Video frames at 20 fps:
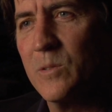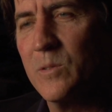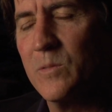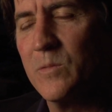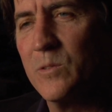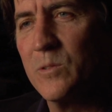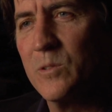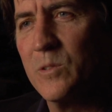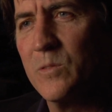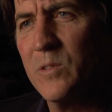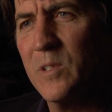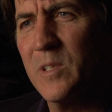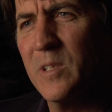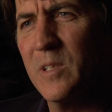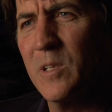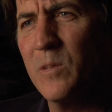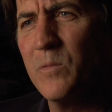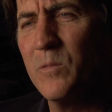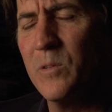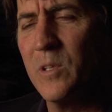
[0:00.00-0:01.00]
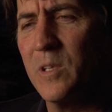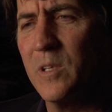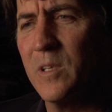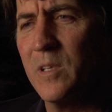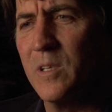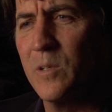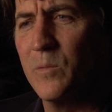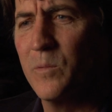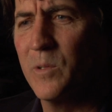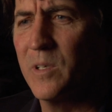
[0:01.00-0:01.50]
fell in love with it,
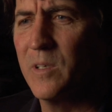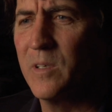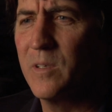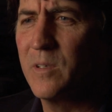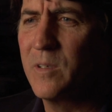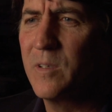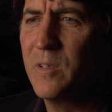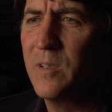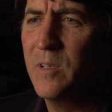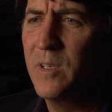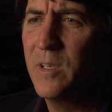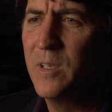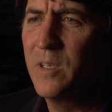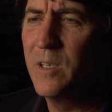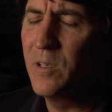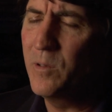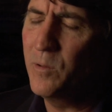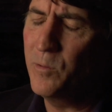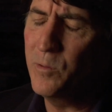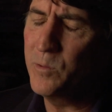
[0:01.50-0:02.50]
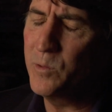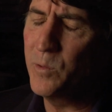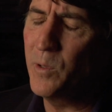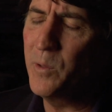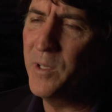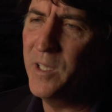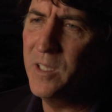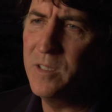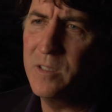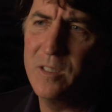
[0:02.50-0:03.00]
anyway. And it was
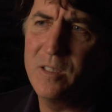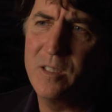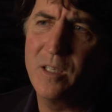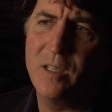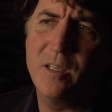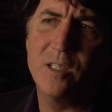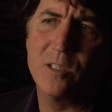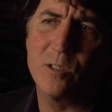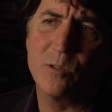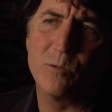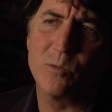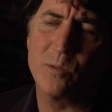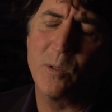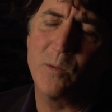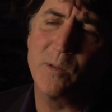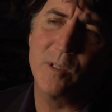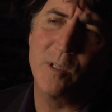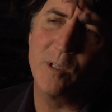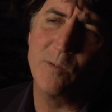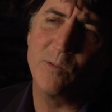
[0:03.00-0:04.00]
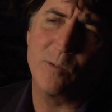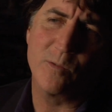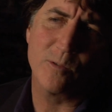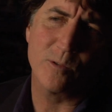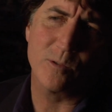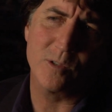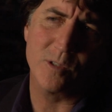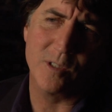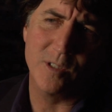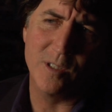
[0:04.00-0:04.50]
probably instantaneous. It was probably love at first